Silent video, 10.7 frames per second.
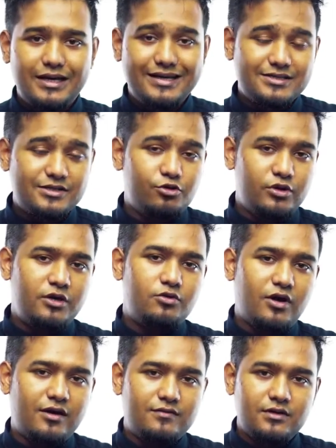is you need to
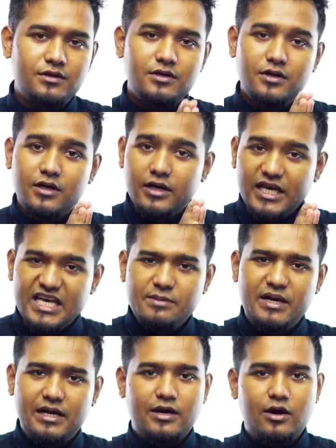have a
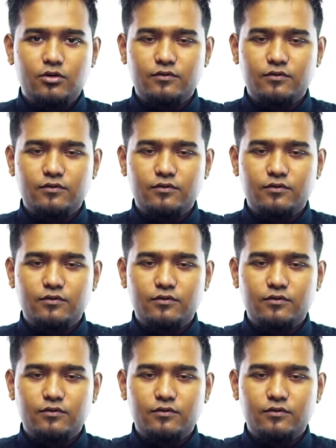email account.